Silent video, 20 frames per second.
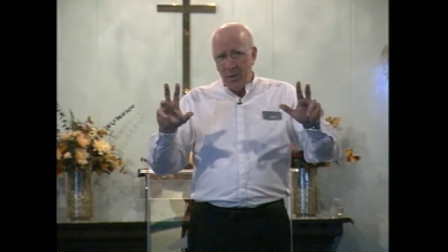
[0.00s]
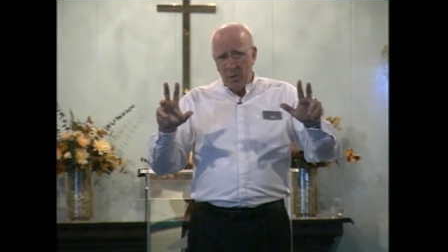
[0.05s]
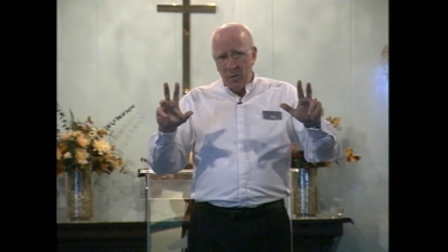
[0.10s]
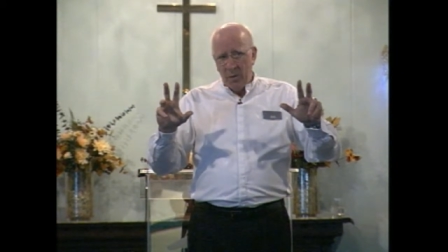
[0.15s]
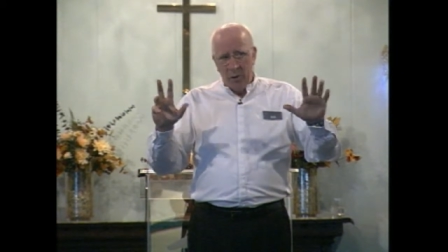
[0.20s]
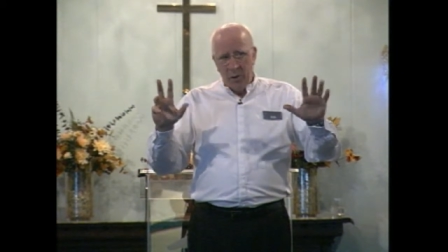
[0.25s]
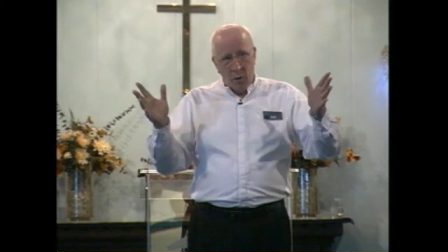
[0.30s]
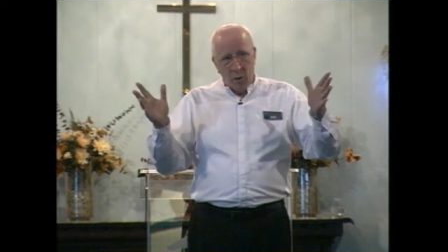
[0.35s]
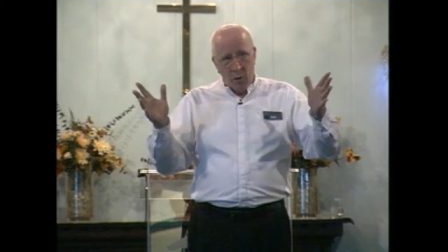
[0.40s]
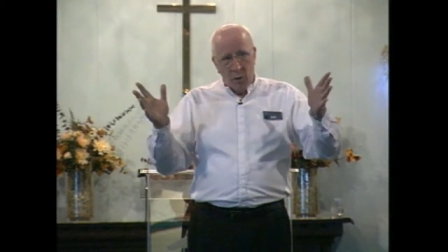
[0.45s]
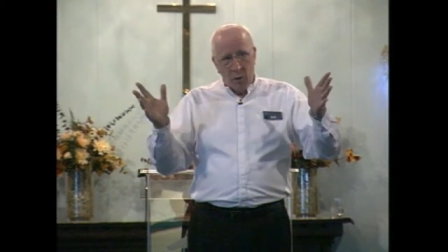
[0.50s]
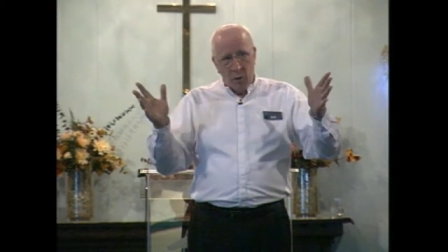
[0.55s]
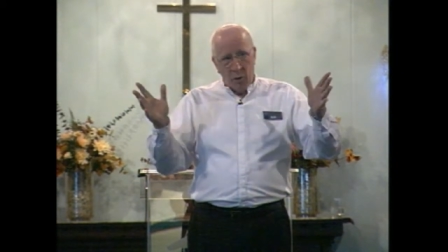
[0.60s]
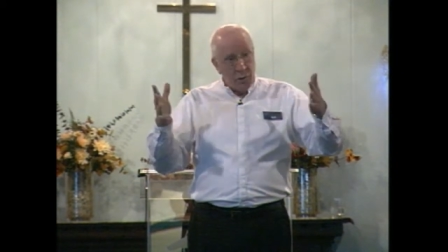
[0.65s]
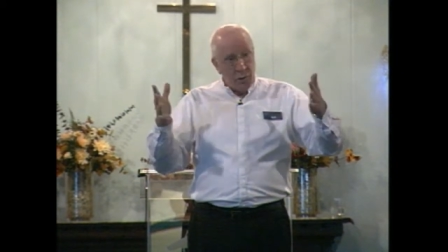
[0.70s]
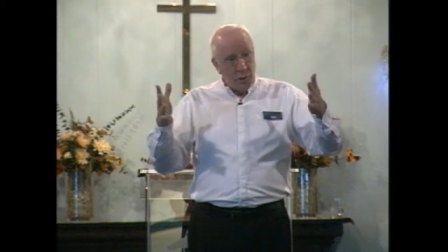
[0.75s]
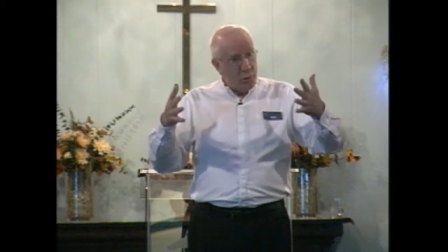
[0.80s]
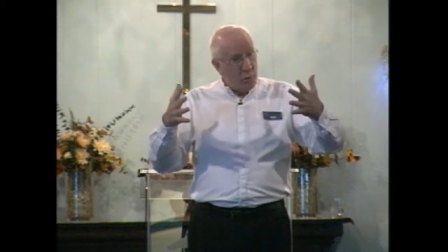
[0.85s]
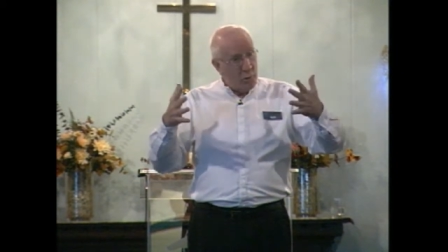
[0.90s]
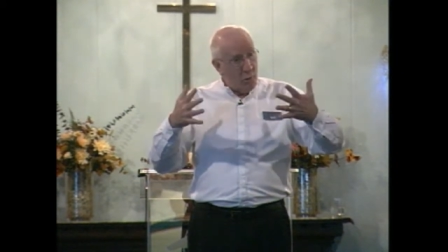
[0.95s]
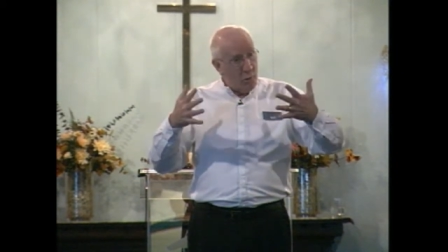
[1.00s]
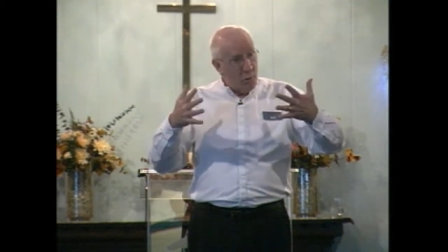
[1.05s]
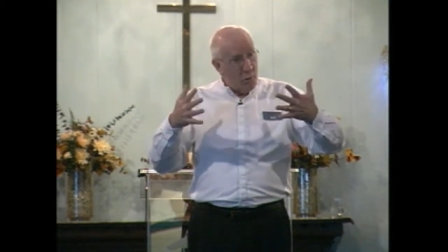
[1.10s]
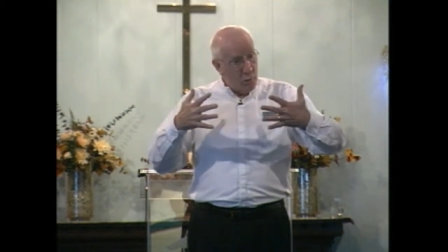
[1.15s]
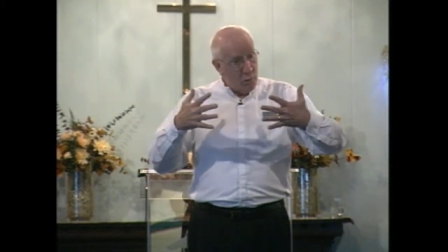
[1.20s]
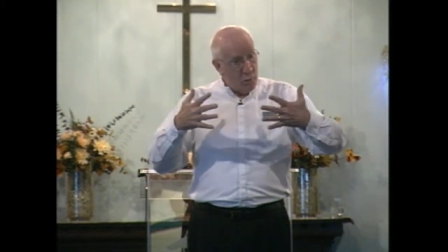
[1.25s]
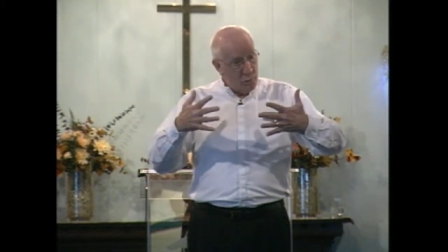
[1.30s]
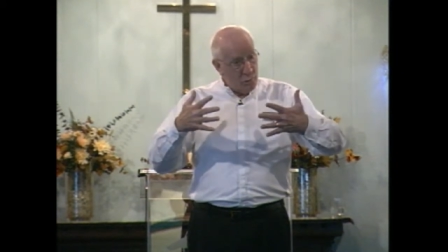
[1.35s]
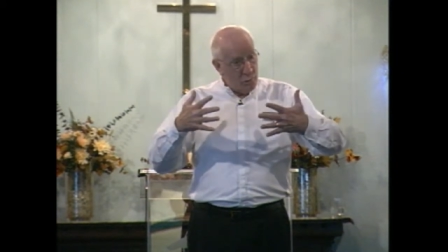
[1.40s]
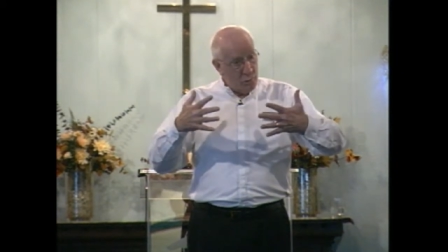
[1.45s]
we close the
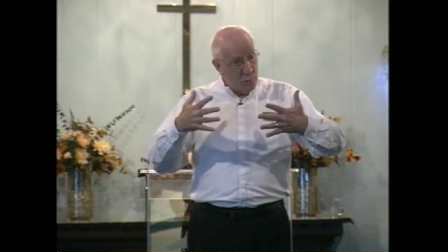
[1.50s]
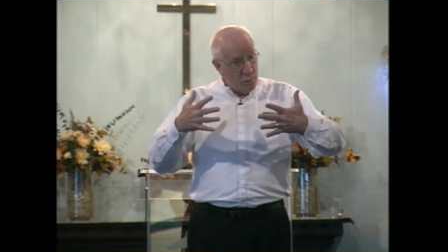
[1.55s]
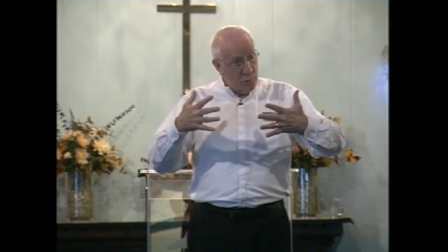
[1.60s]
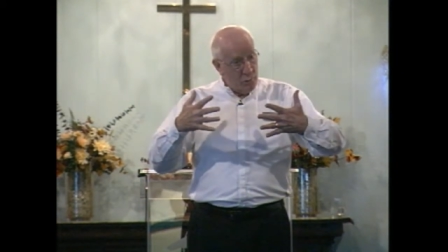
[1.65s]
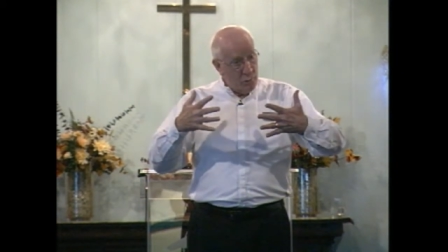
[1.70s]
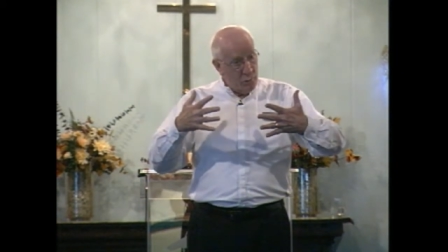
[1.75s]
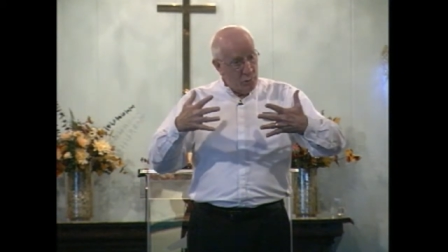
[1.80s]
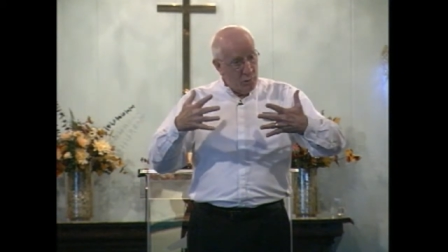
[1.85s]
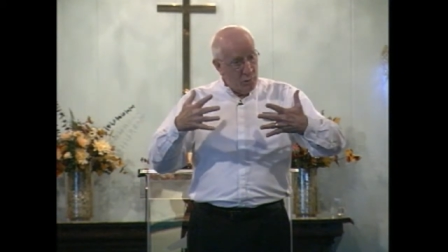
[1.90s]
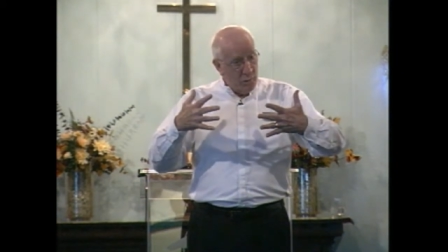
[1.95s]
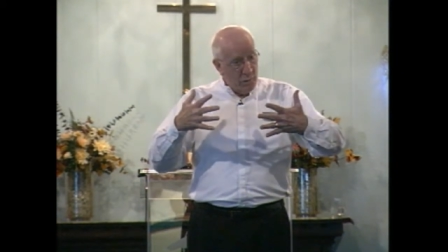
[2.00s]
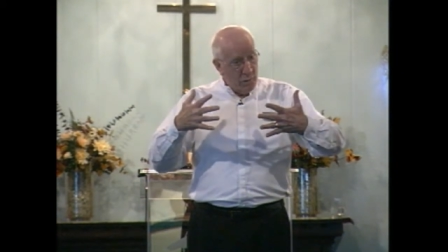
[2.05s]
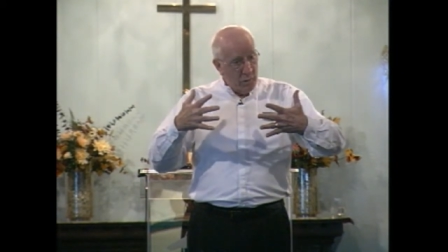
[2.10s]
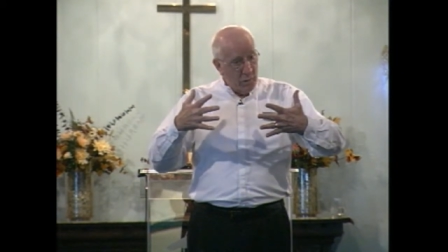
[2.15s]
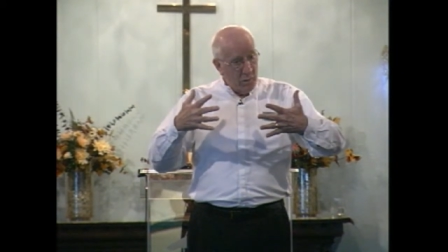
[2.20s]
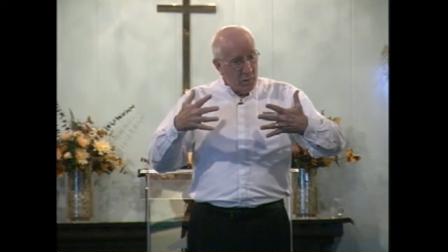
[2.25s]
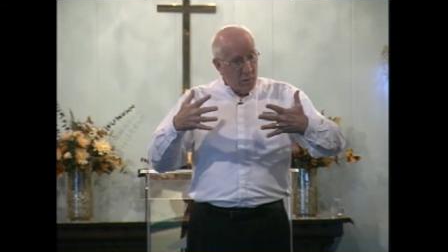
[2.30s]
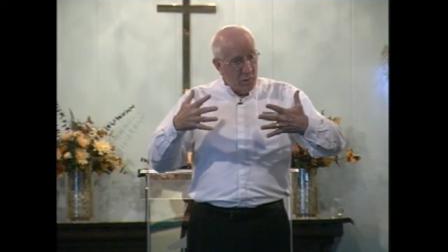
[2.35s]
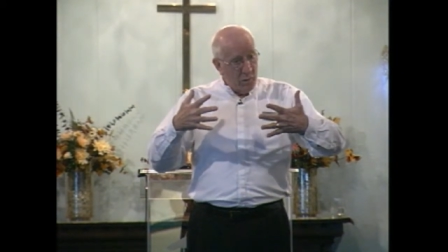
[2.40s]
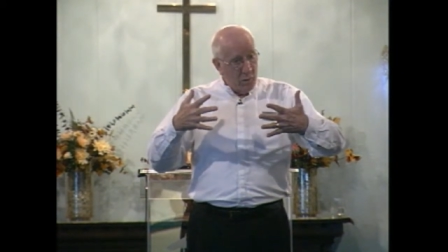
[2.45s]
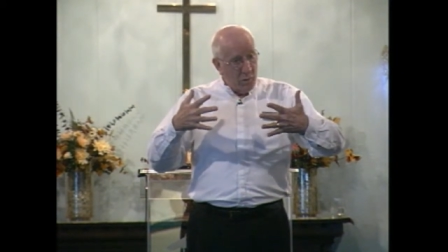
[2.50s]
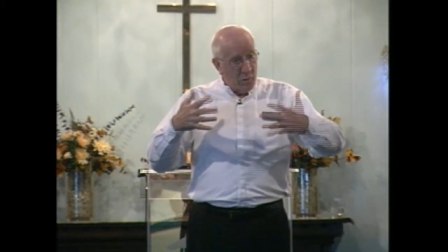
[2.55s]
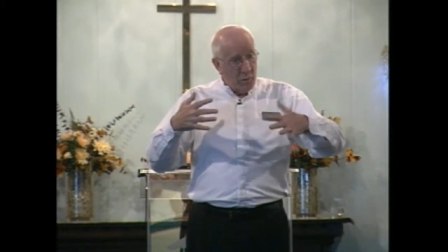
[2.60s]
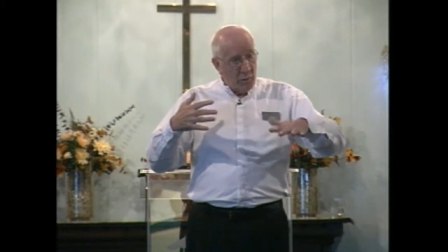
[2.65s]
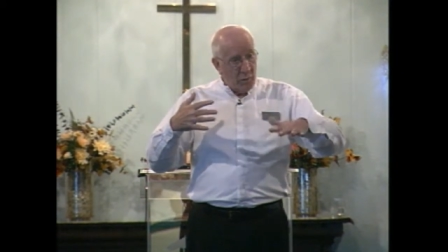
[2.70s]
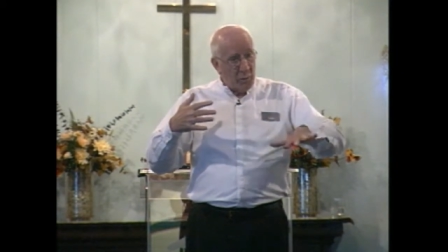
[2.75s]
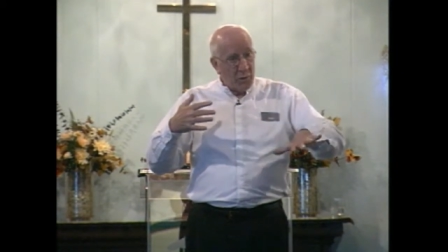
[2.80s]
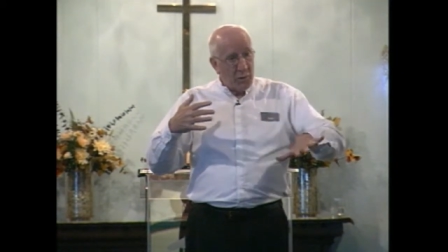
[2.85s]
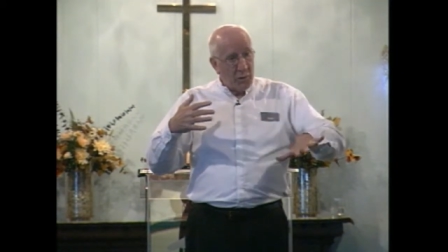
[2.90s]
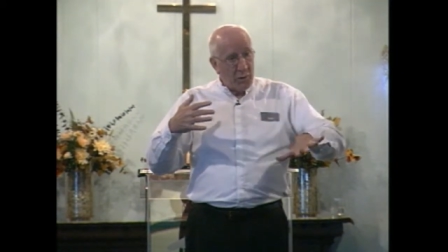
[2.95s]
doors
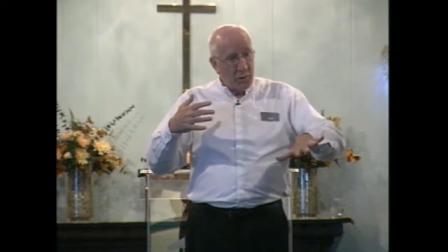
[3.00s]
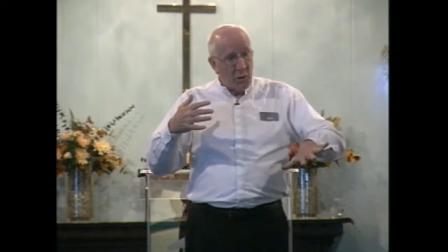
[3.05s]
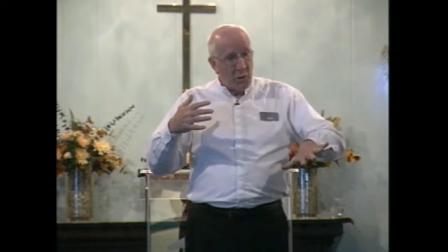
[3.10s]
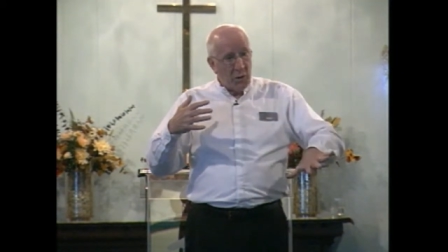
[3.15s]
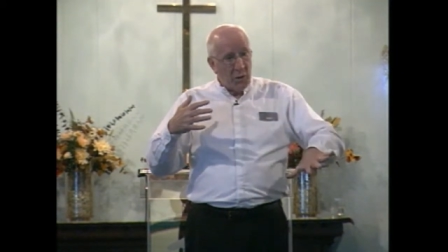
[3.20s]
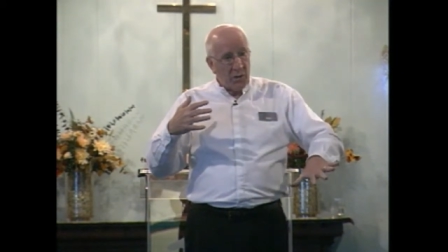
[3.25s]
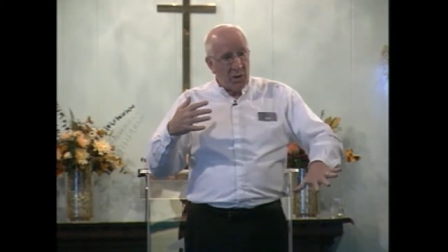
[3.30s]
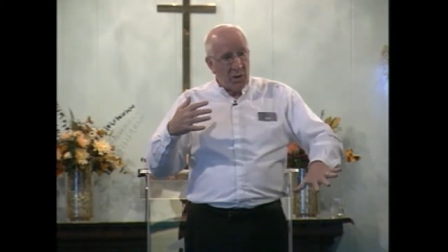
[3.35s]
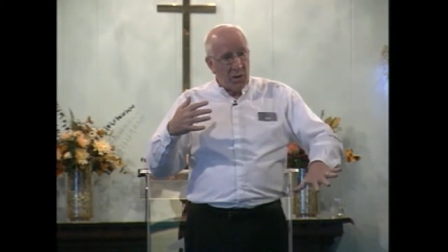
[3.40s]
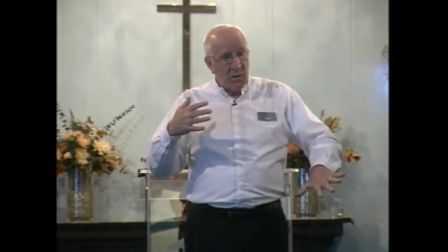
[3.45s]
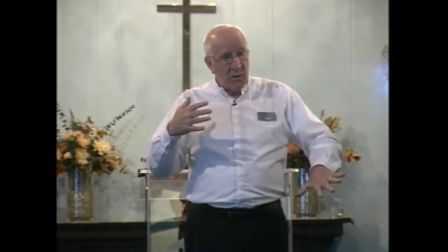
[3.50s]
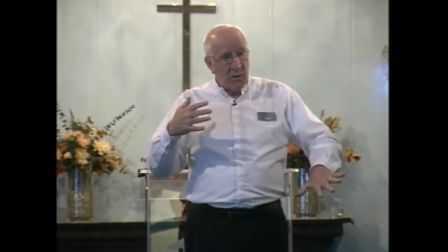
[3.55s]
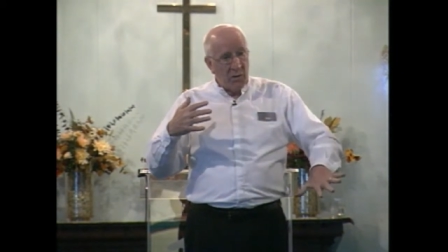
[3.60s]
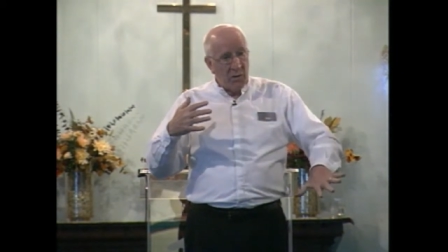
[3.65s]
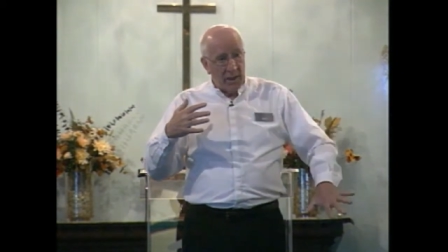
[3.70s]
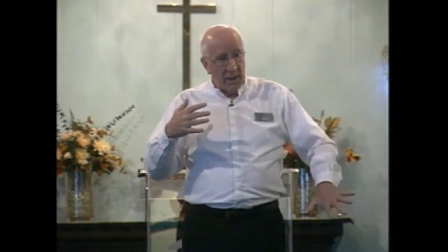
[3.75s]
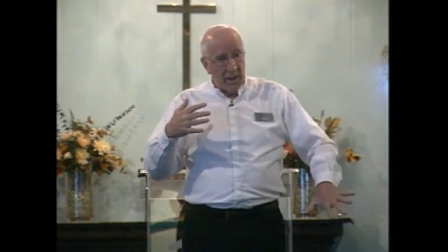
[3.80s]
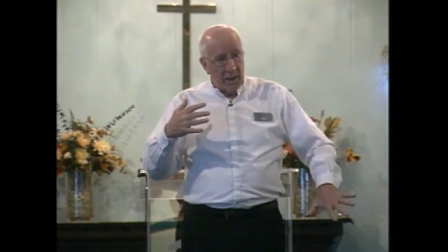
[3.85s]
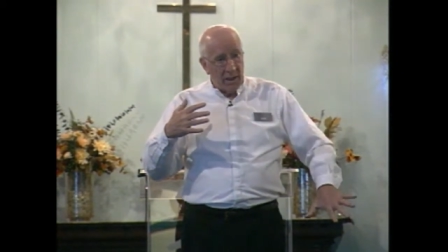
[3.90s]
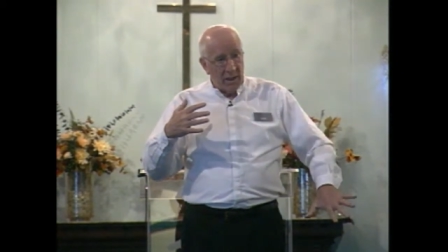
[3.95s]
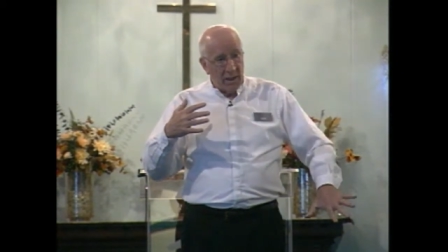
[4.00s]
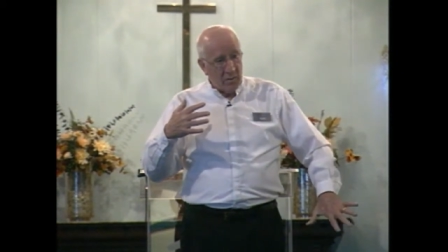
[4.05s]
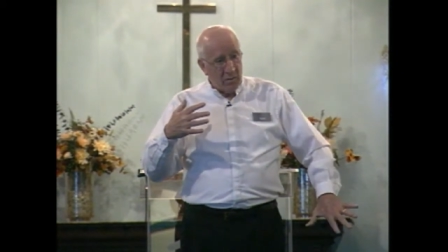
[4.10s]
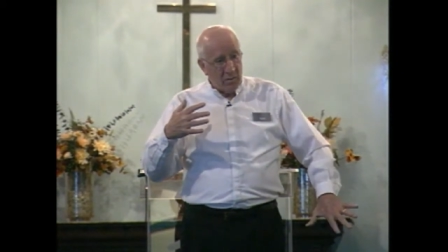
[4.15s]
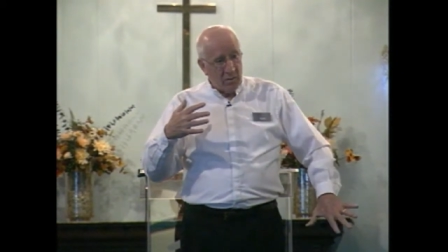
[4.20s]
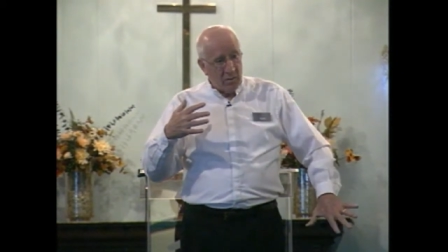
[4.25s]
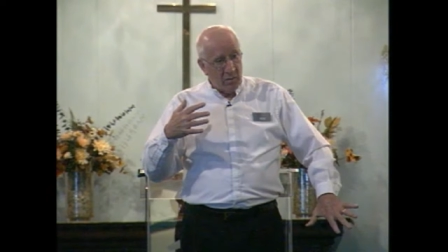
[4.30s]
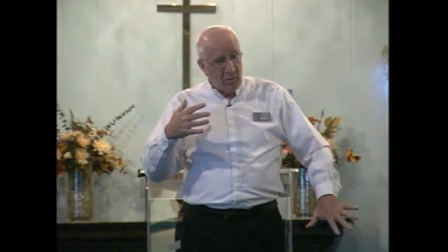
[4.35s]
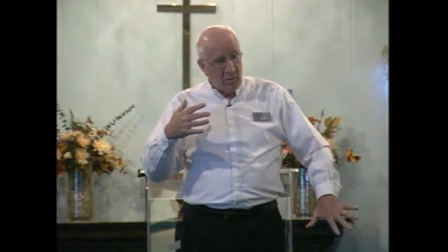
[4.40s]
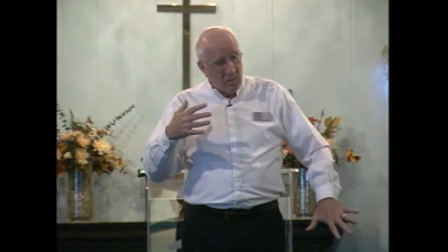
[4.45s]
on those thoughts and
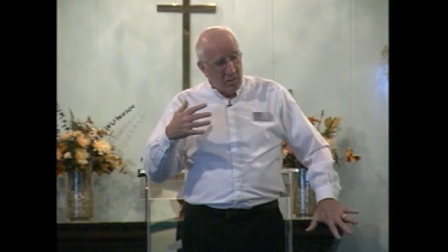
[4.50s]
feelings